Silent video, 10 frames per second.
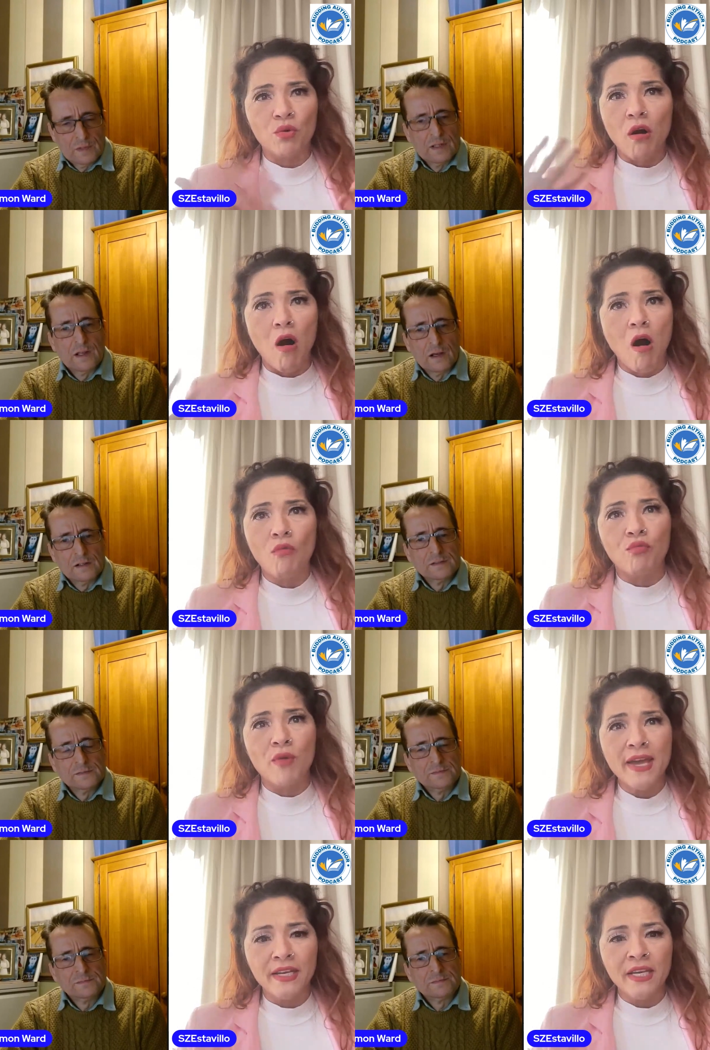Speaker 1: were
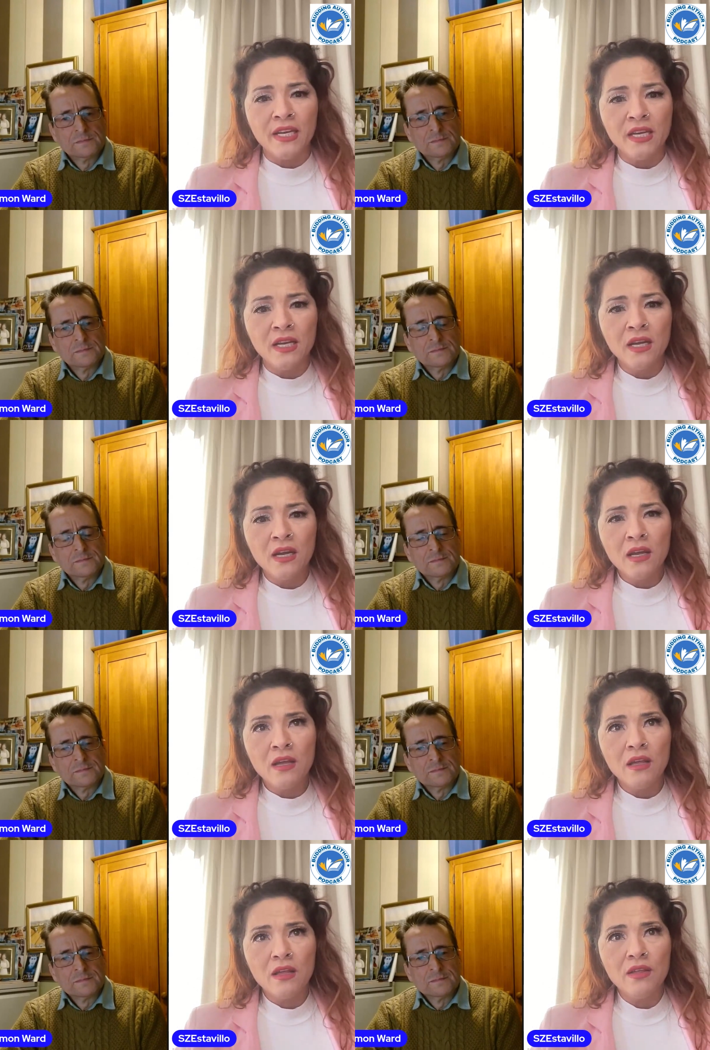already
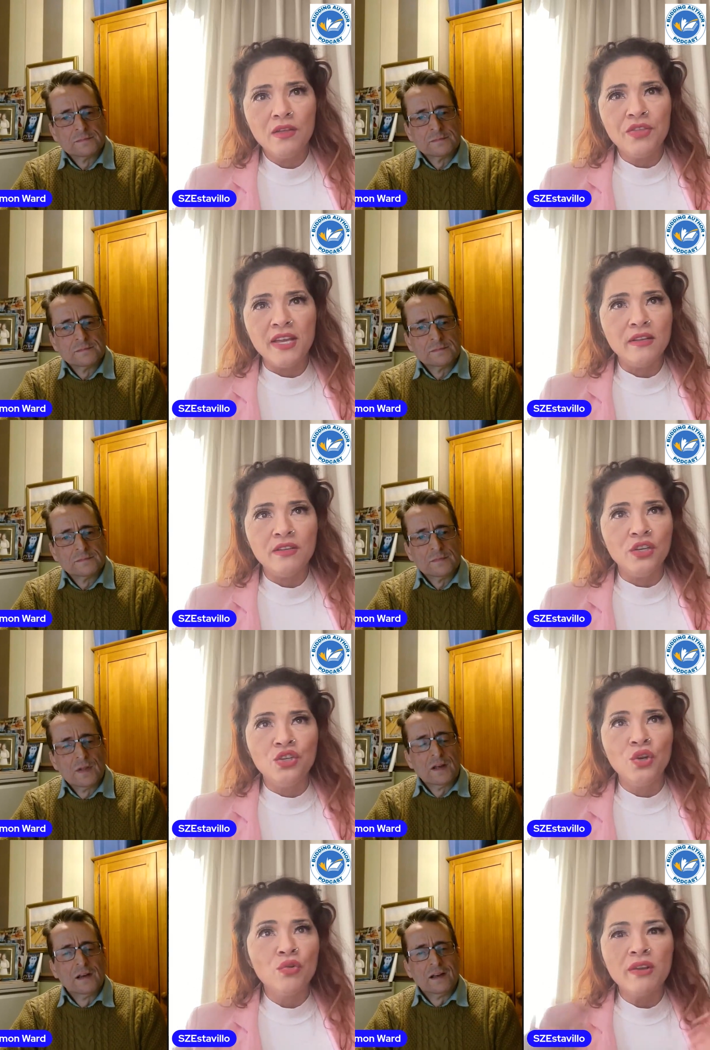that
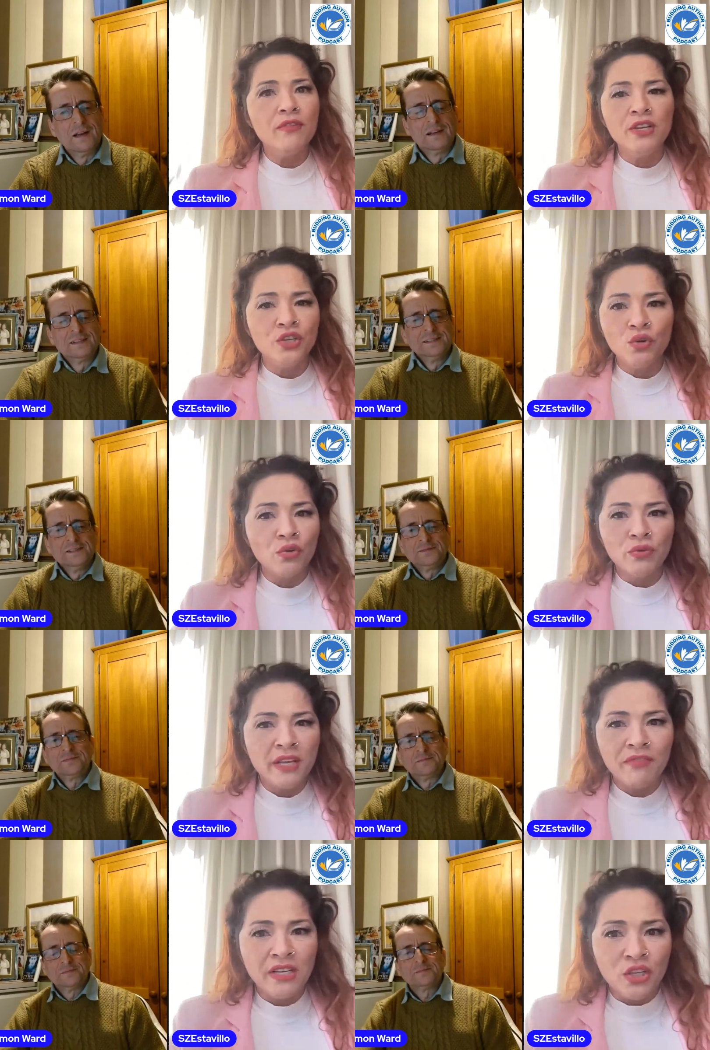you don't even you
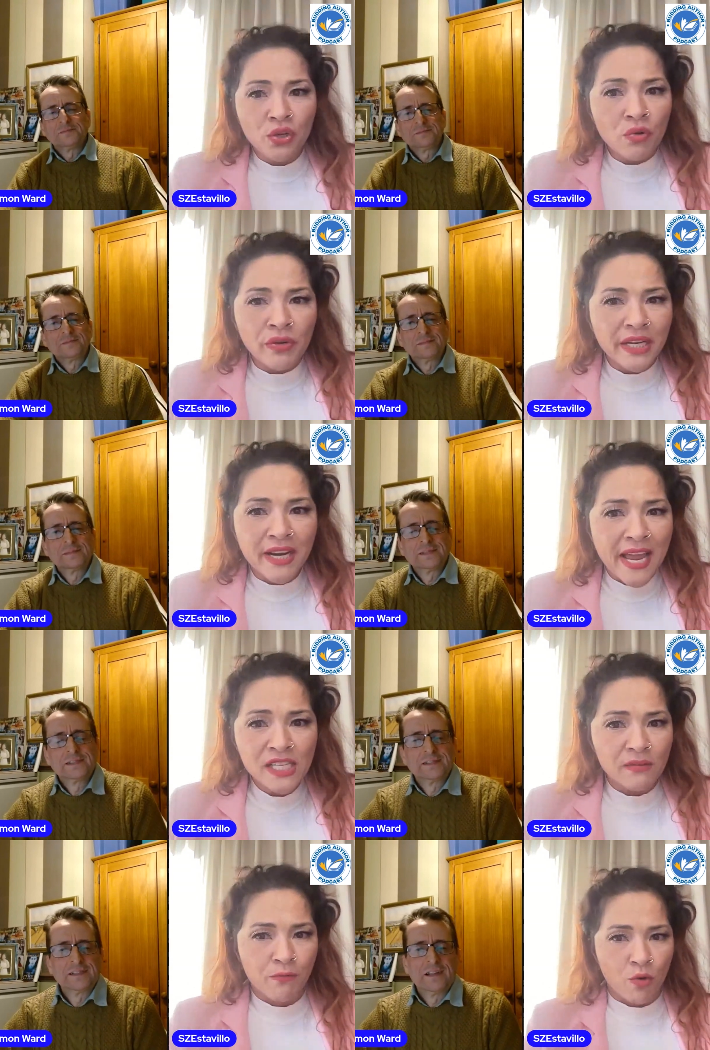don't even you don't need an
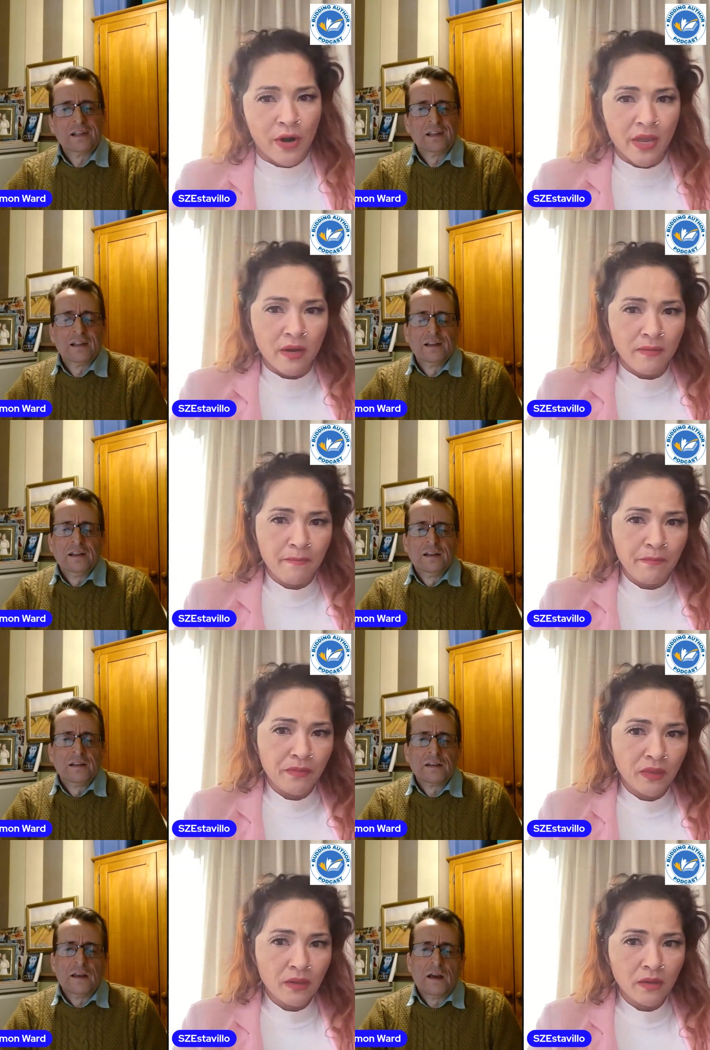agent for it.
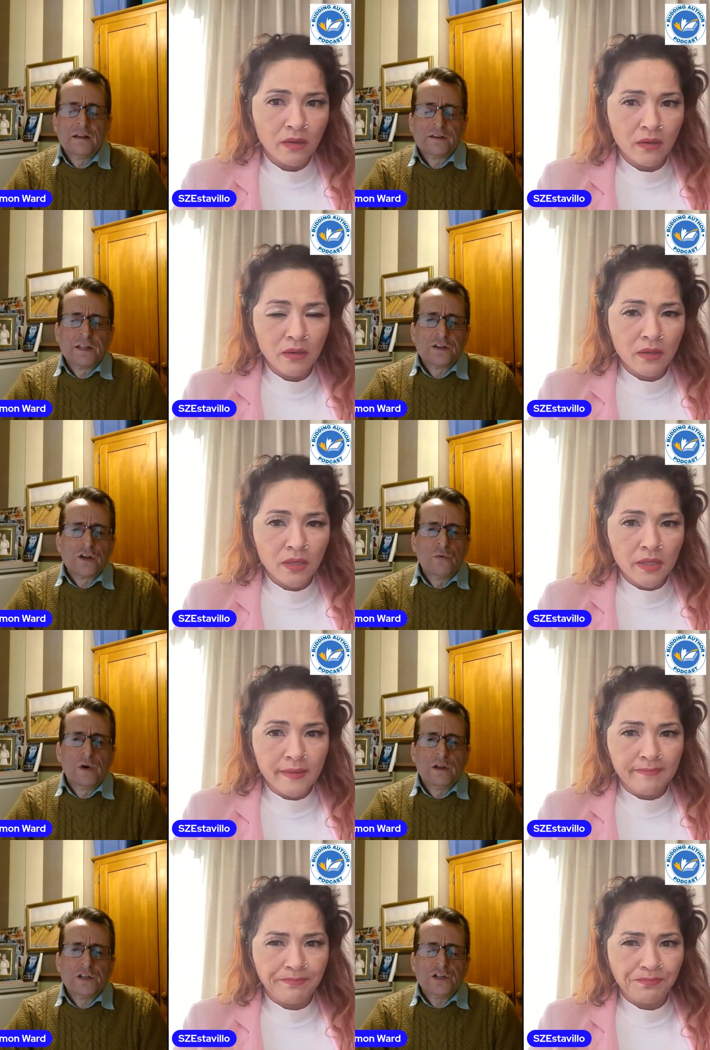
Speaker 2: Yeah. Did you
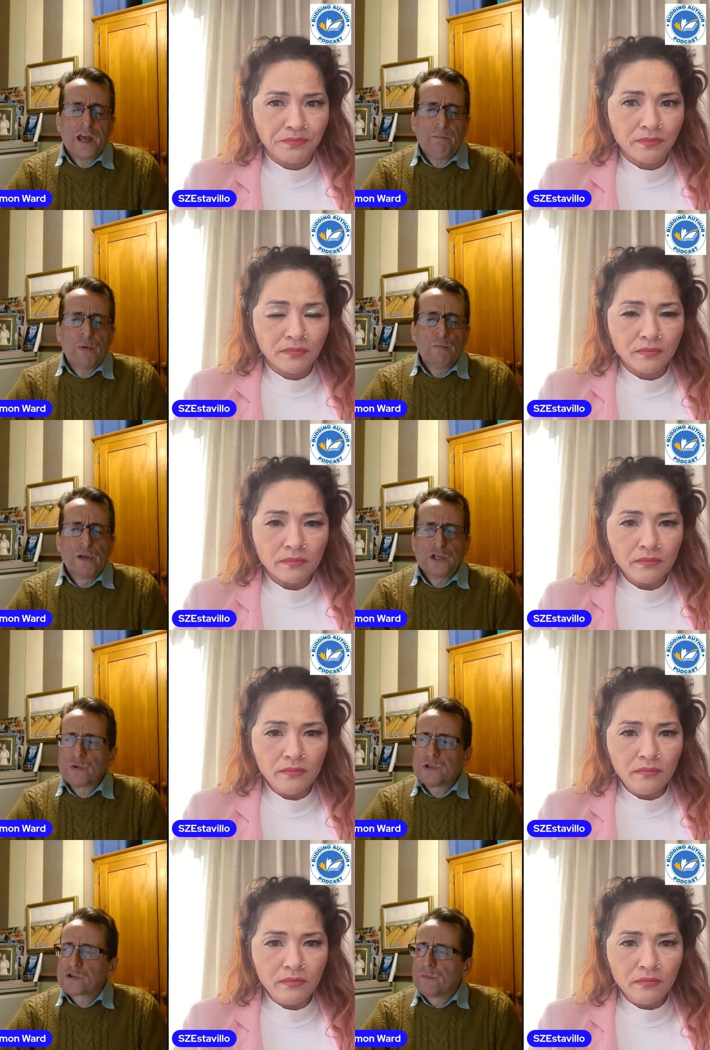uh, did you get published
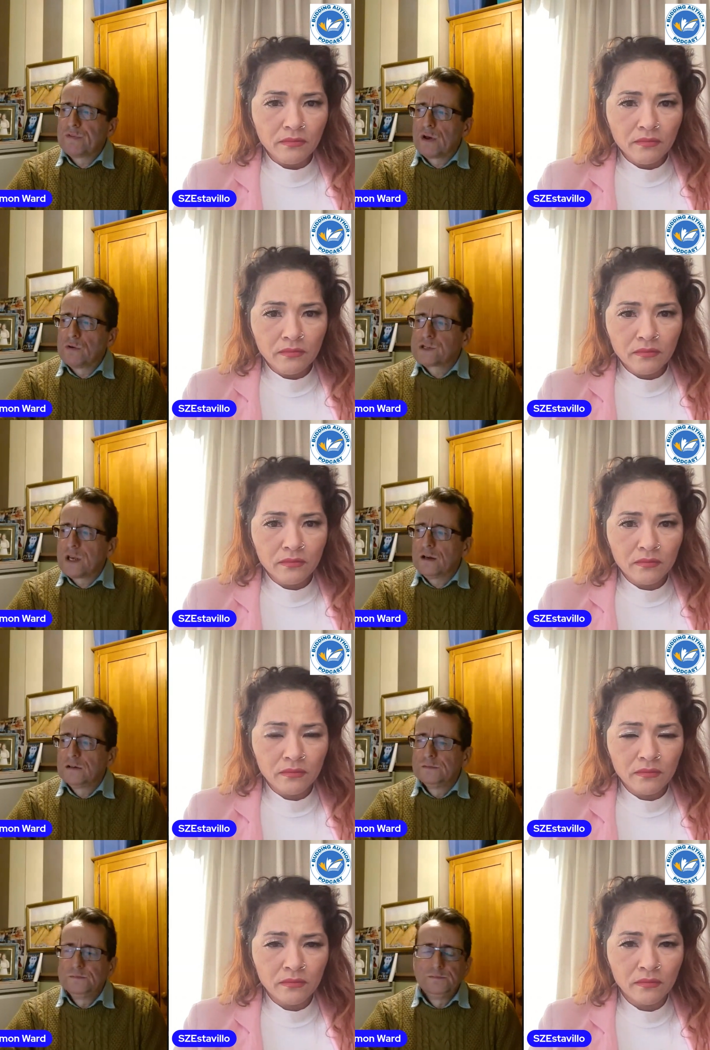with some of those? Yeah.
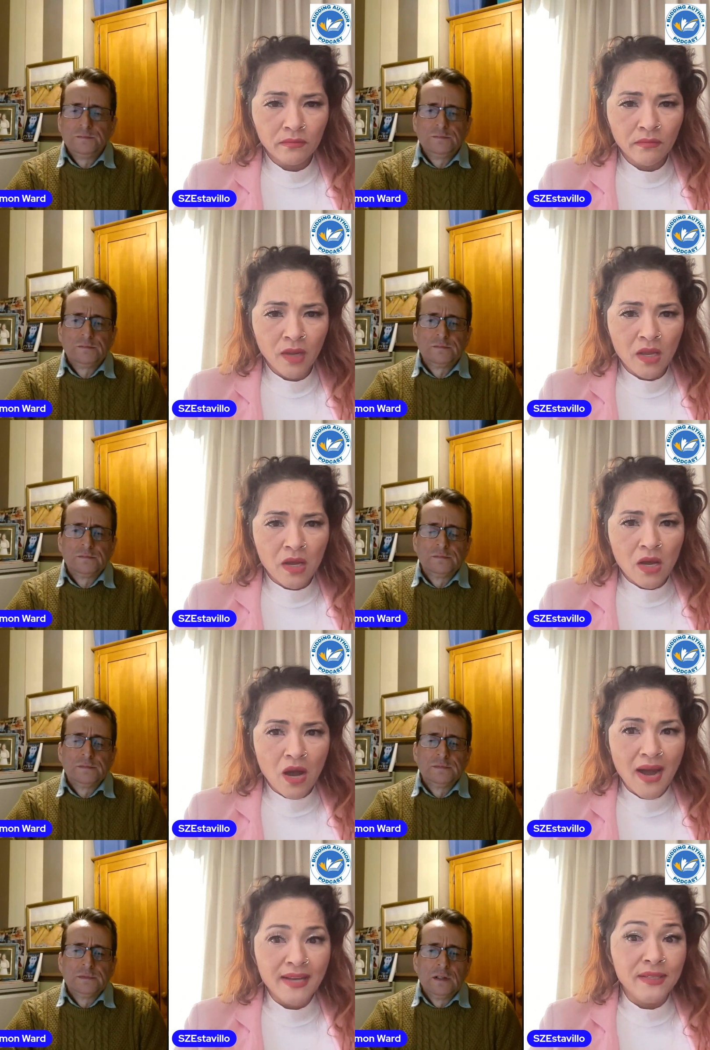
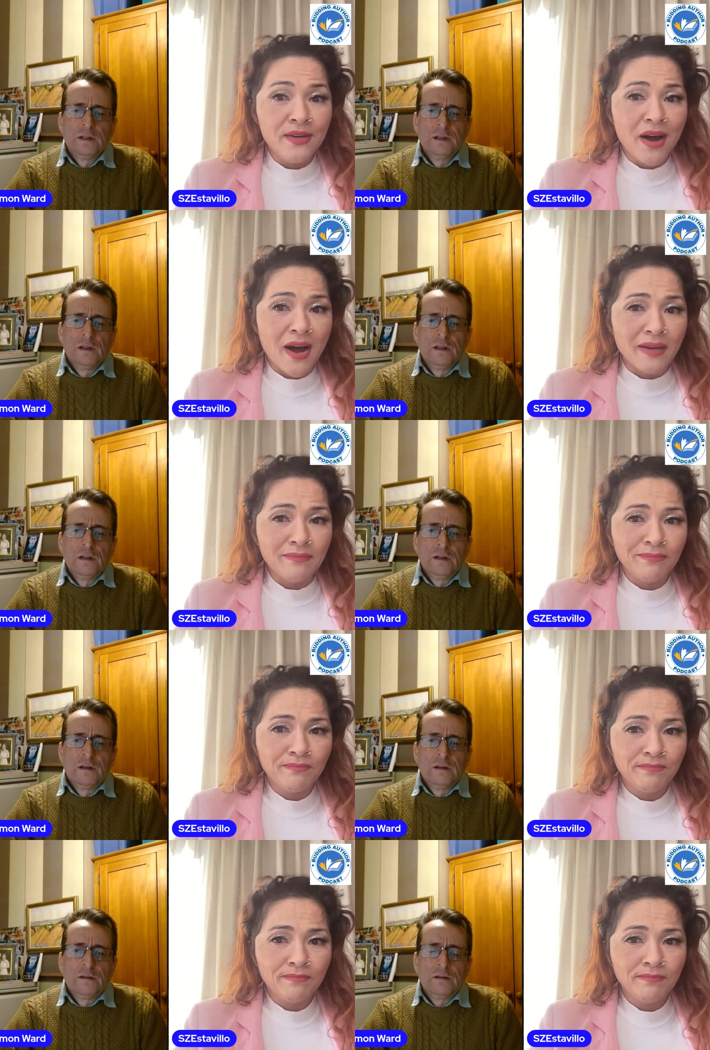
Speaker 1: I did not.
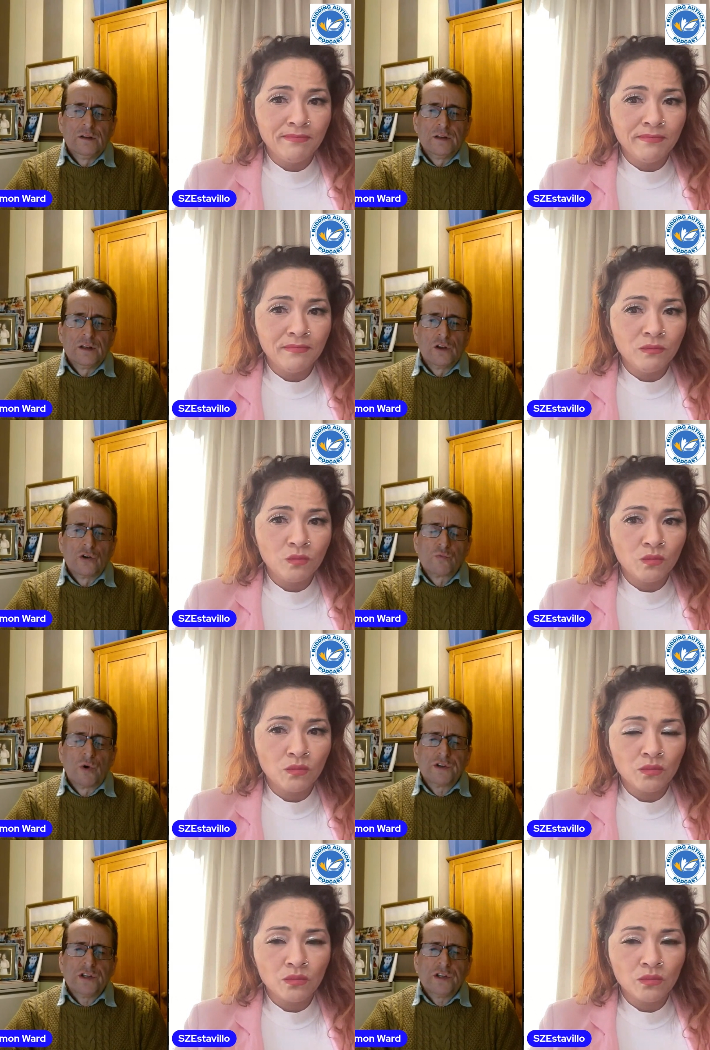
Speaker 2: You did not. What